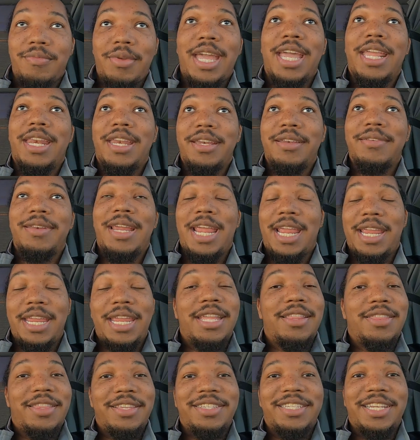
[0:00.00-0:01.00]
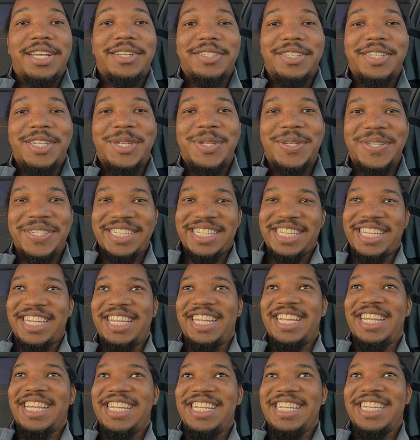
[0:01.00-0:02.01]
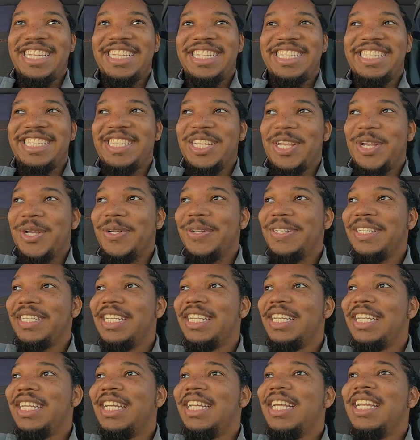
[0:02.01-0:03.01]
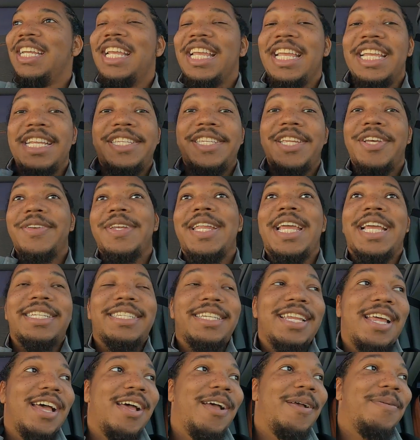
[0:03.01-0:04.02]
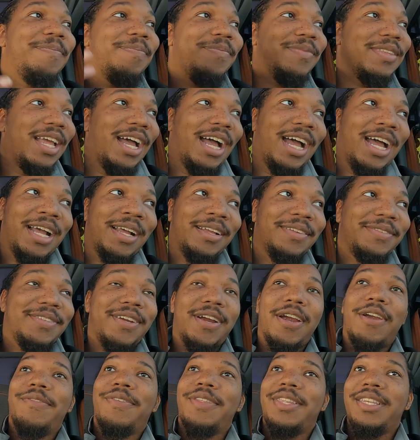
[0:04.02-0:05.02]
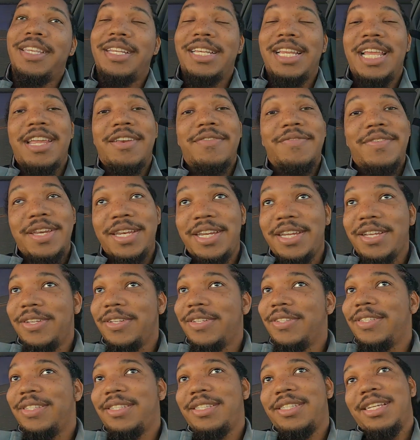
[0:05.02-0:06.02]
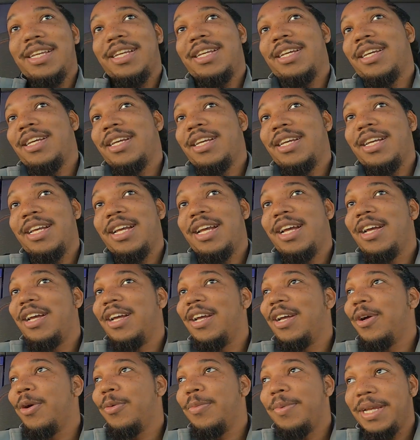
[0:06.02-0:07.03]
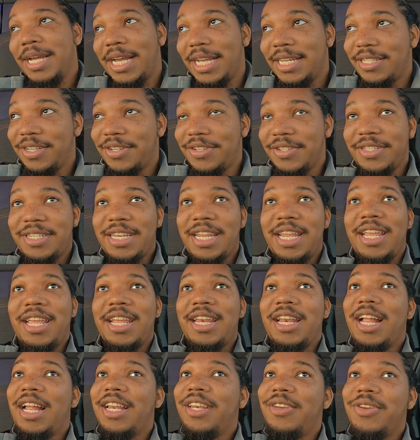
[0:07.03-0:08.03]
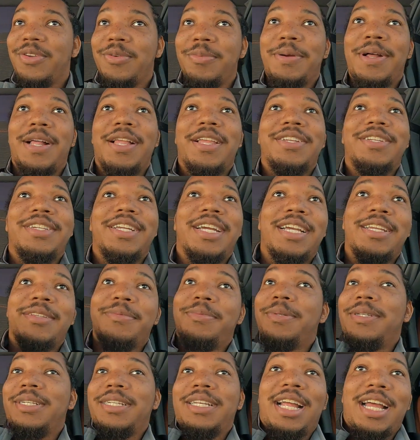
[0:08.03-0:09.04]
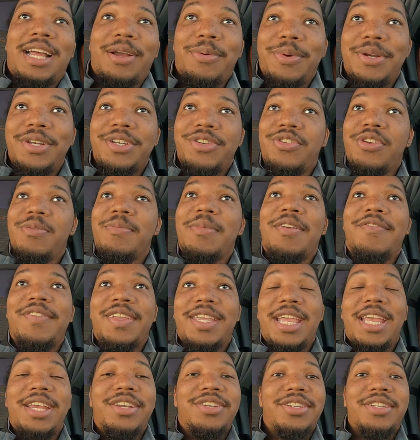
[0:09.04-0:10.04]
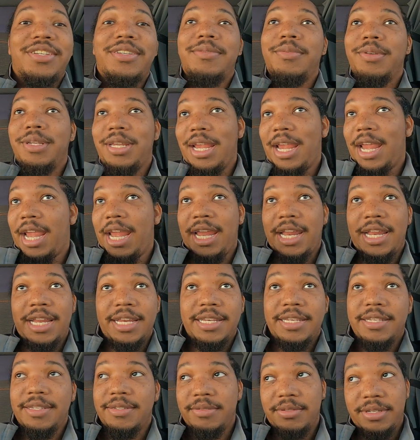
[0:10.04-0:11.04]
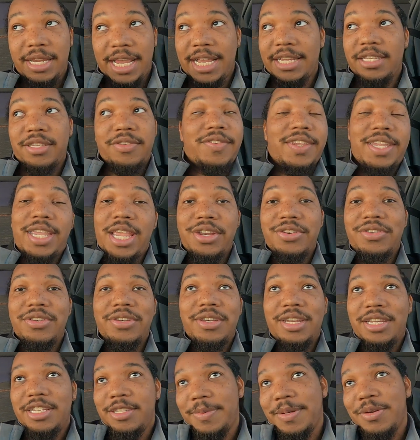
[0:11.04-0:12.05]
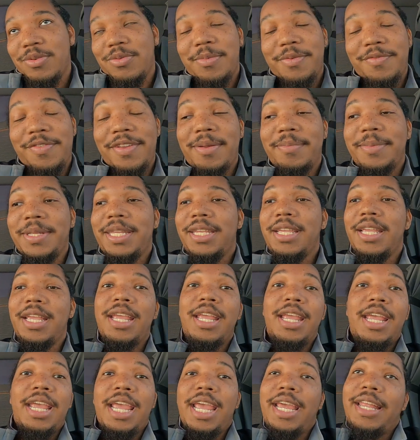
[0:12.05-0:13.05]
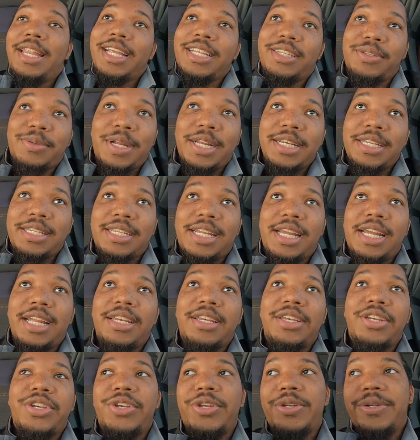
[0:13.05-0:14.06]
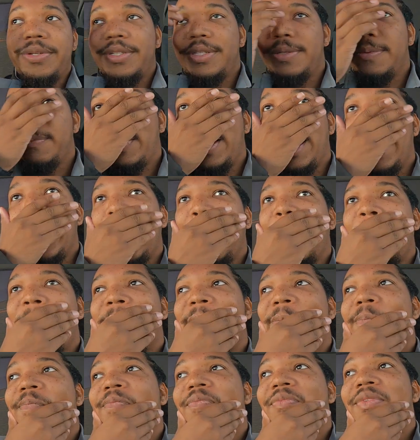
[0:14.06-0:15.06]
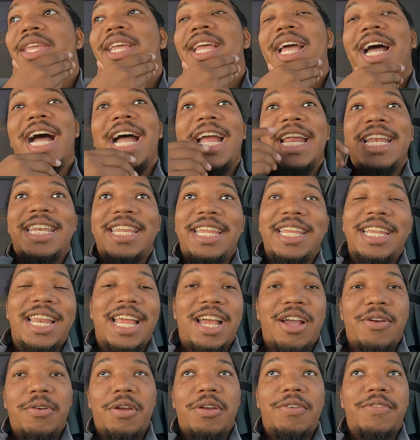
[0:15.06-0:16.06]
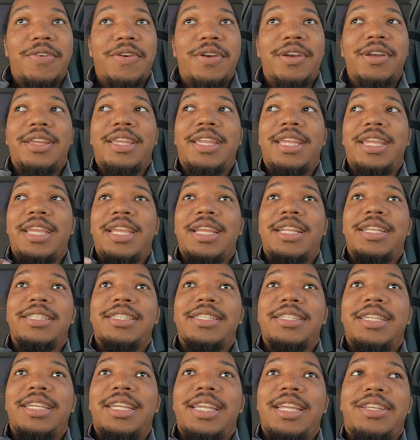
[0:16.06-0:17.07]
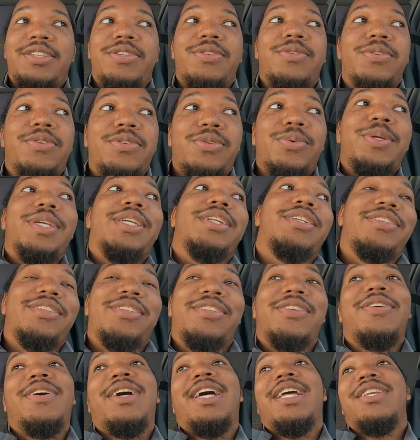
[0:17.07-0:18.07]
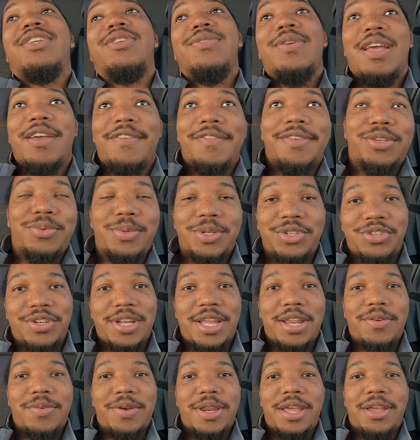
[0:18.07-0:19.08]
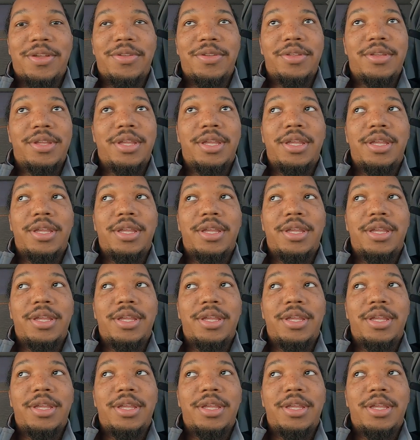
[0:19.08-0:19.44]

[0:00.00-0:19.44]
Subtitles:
edit and get this out to you. So until next time, sorry for the delay in videos. I hope you guys understand. I do apologize, but I want to treat my vacation as a vacation and spend it with my family, and that's what I decided to do. I did, however, get into Twitch, so I do have a Twitch channel now.